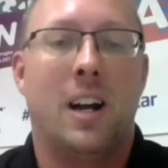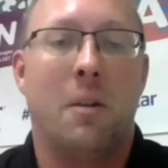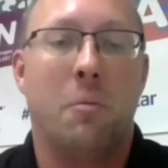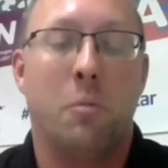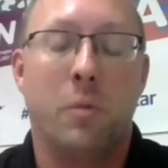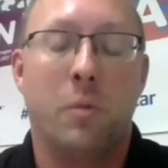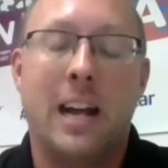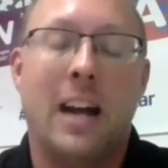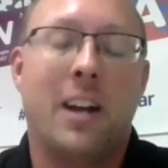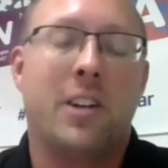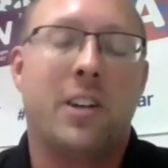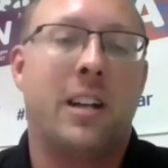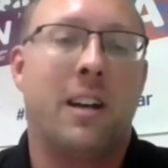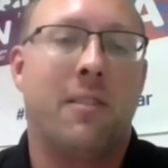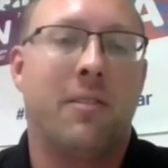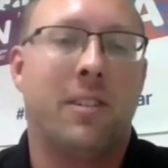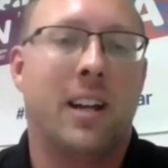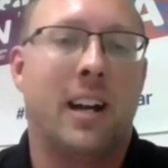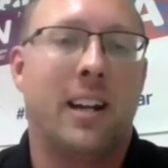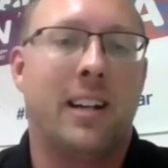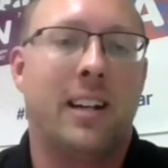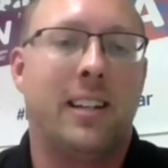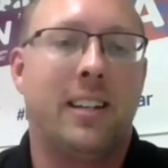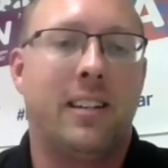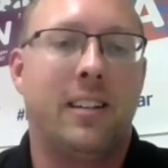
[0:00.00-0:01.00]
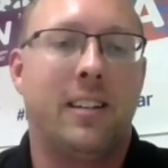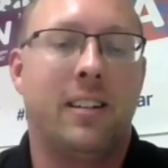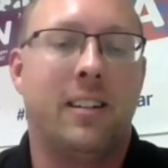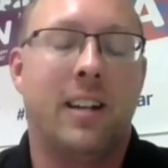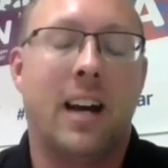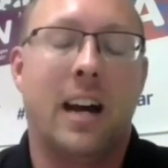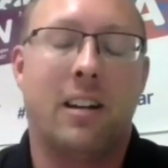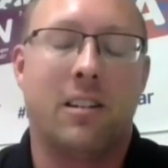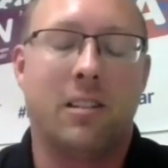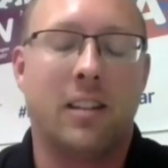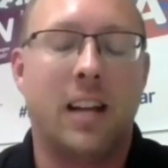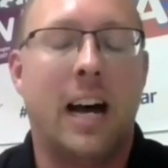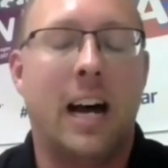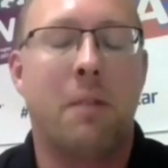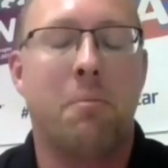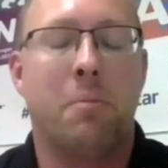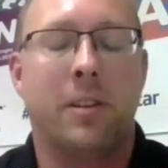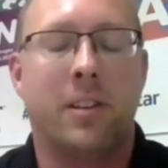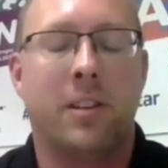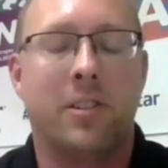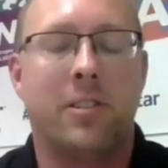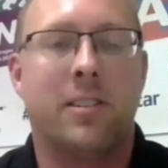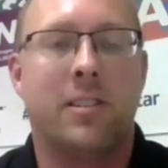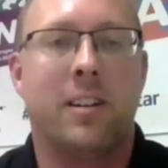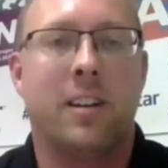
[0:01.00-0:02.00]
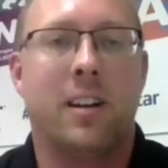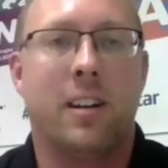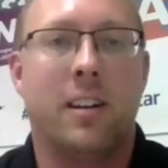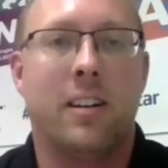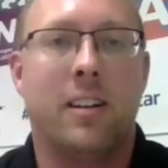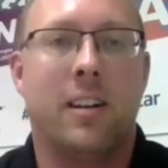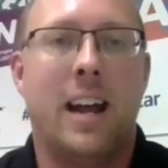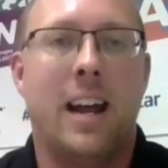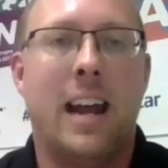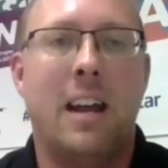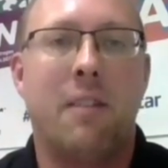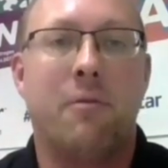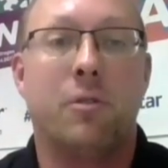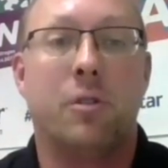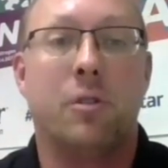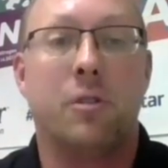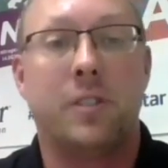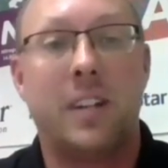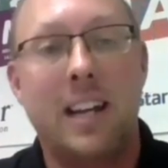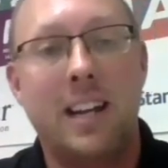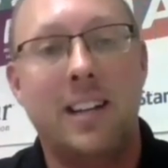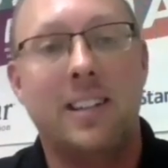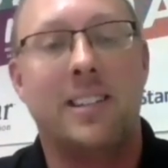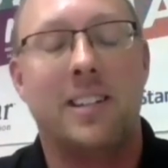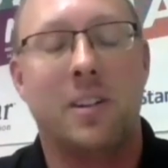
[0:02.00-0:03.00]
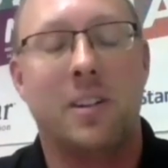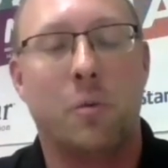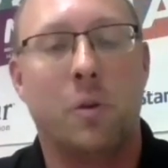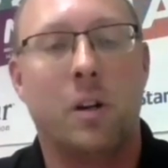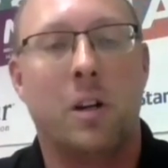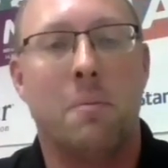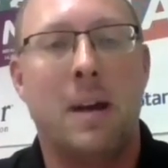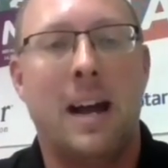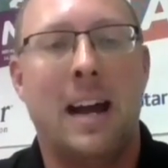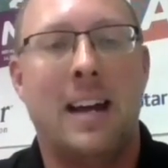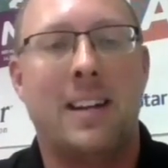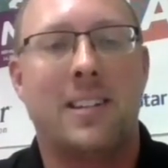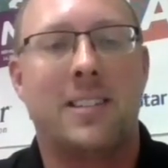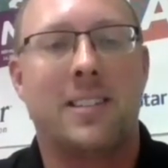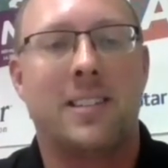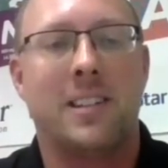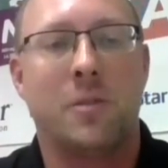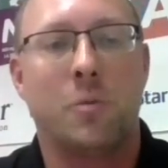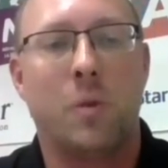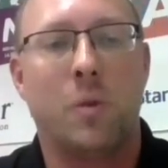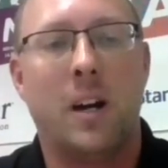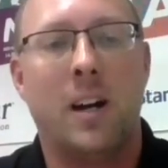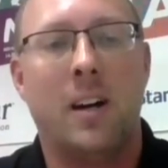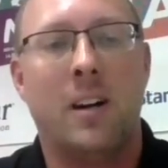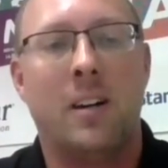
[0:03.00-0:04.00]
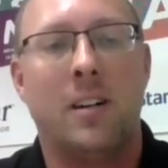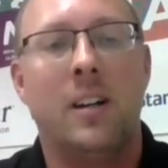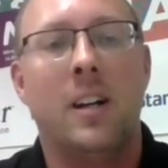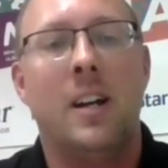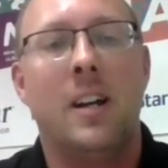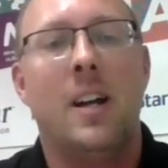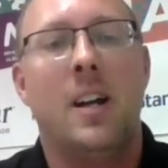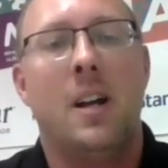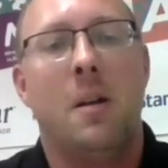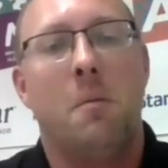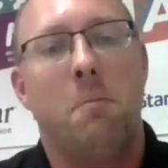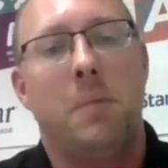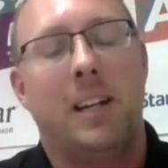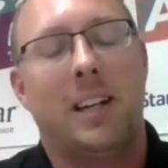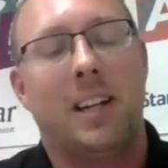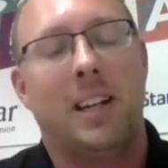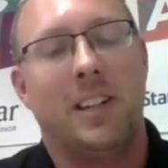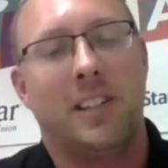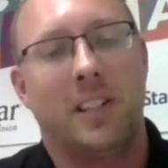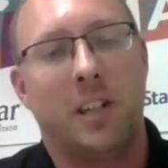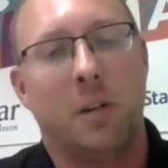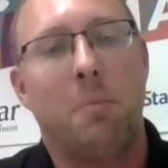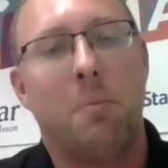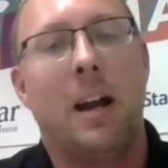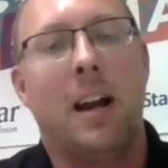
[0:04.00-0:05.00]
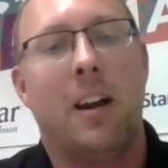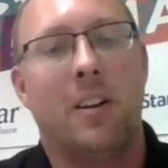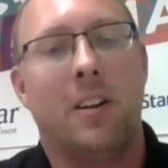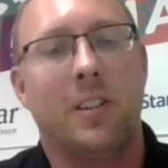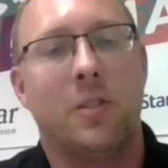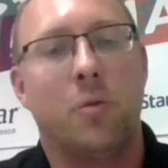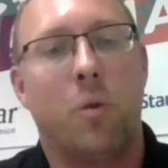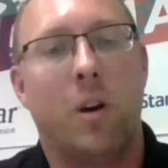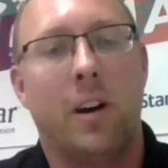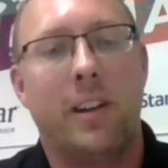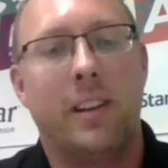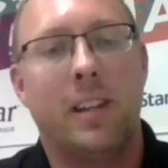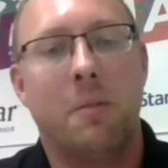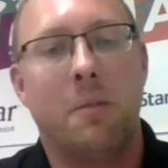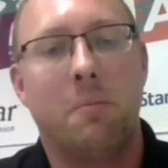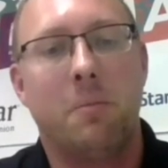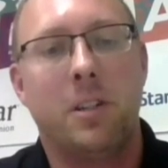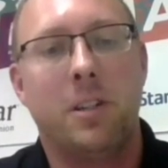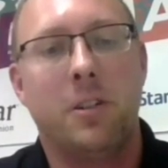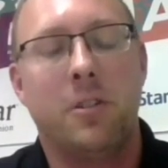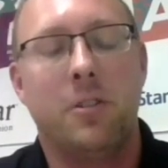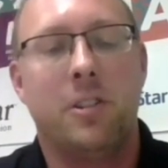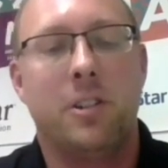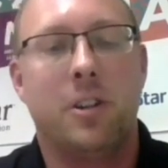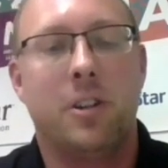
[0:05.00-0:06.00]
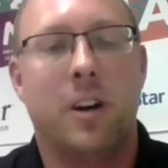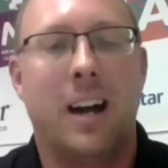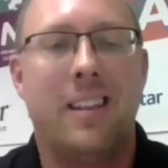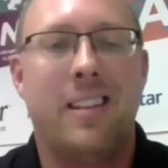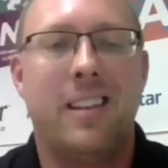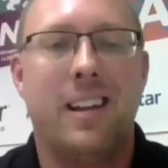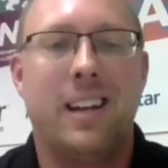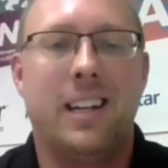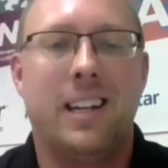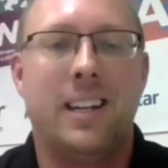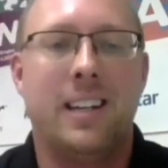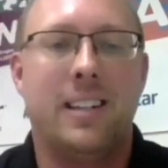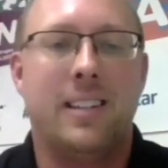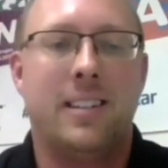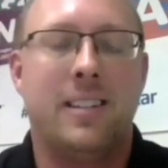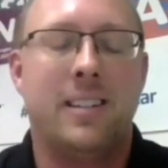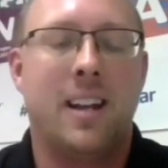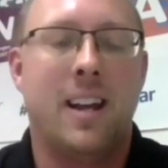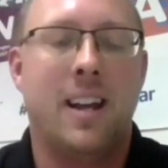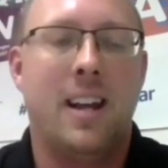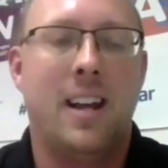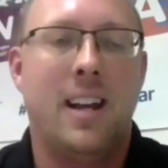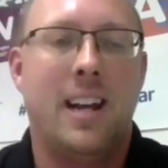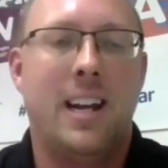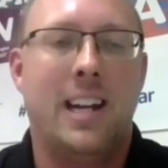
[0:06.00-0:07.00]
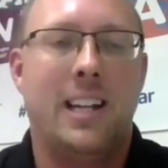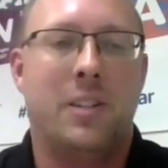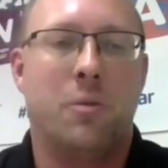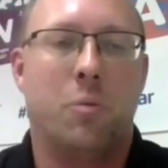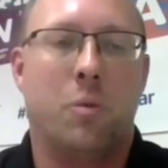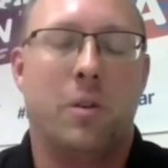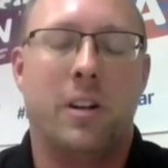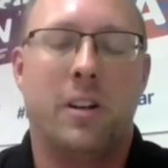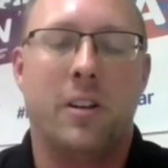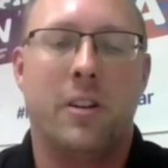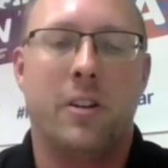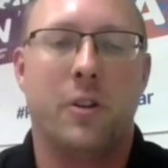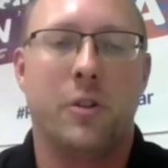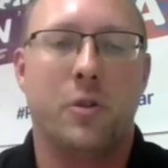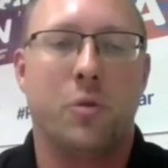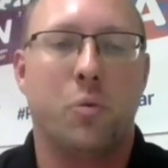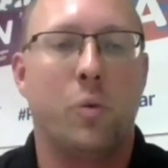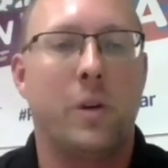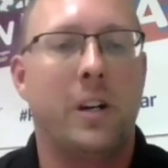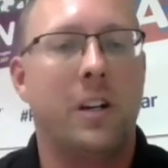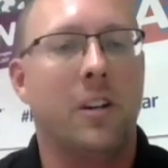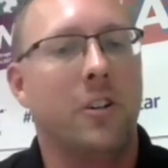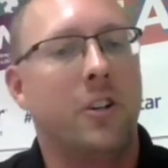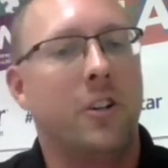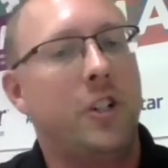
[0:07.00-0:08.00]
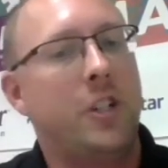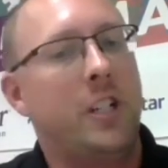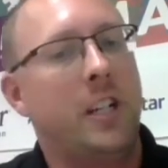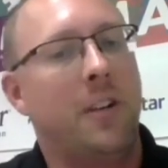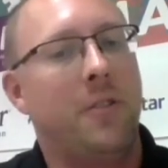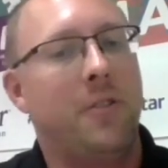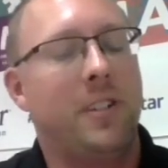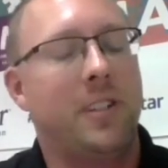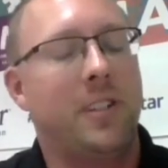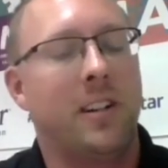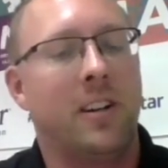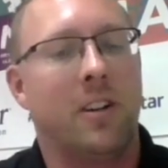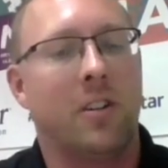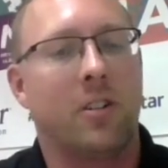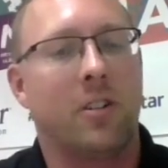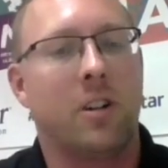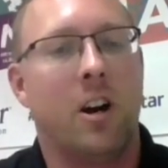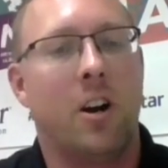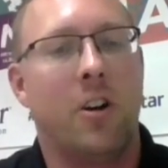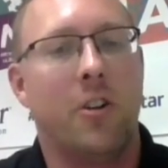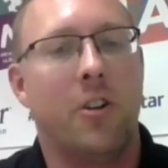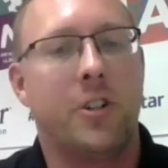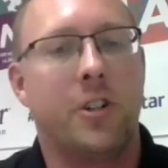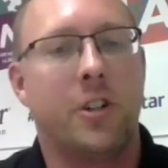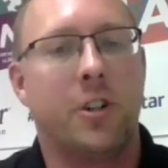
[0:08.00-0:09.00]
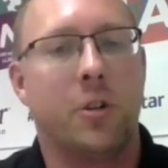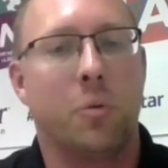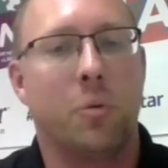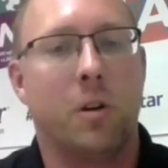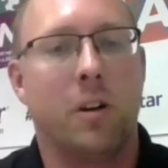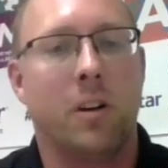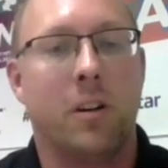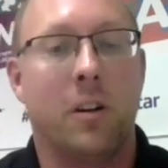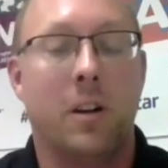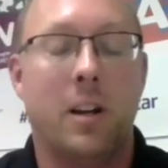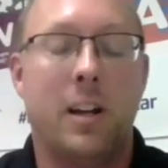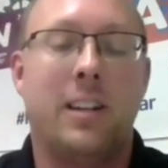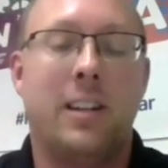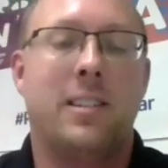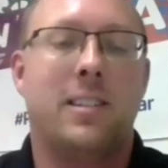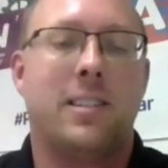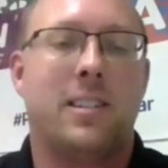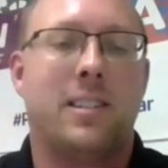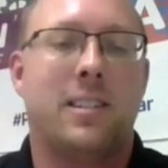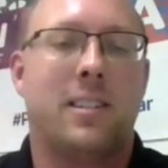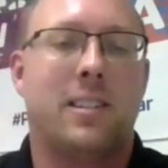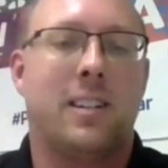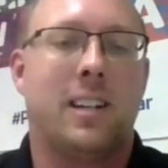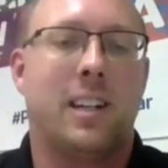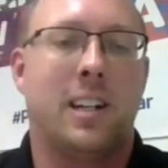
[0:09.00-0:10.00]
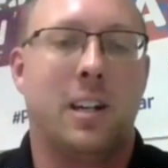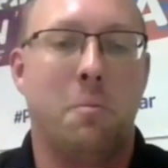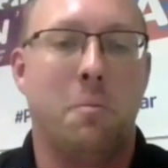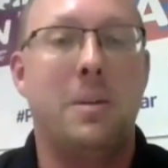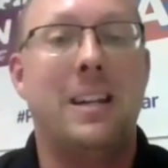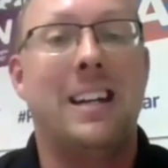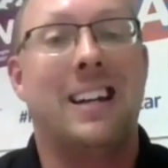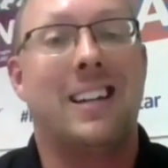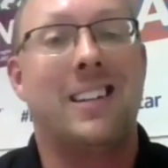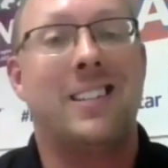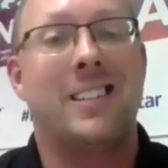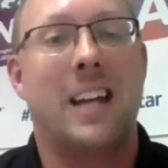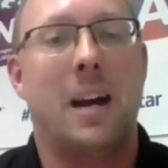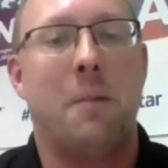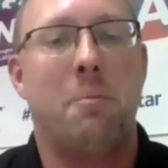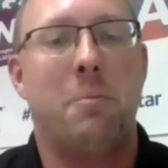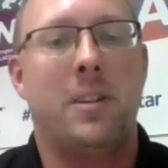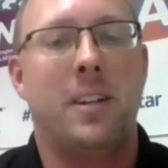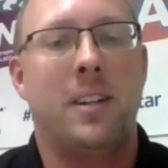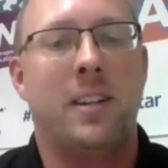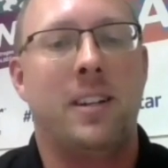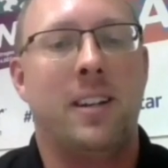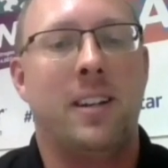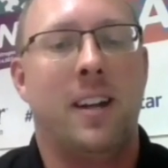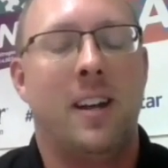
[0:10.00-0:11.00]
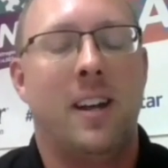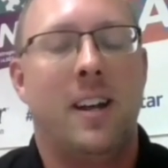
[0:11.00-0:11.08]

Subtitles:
We actually have not a lot, but there's a handful of kids that wear masks as well because their parents want them to. So I think it's one of those weird shifts in our culture where it's going to be accepted.